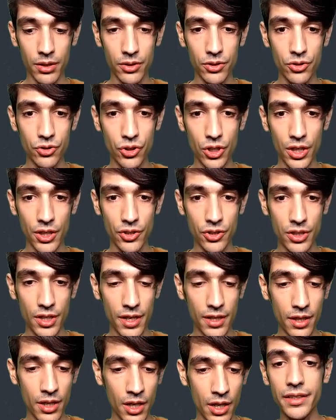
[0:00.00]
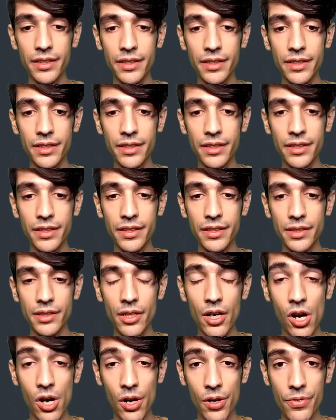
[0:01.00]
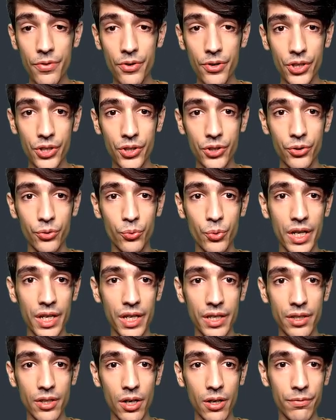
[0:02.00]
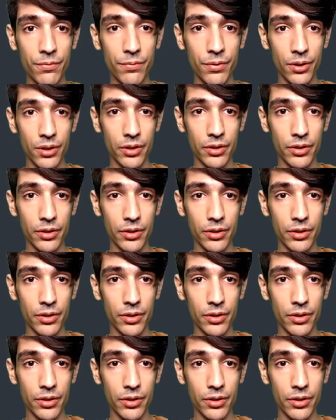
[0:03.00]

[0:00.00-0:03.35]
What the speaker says: change that. And the other way of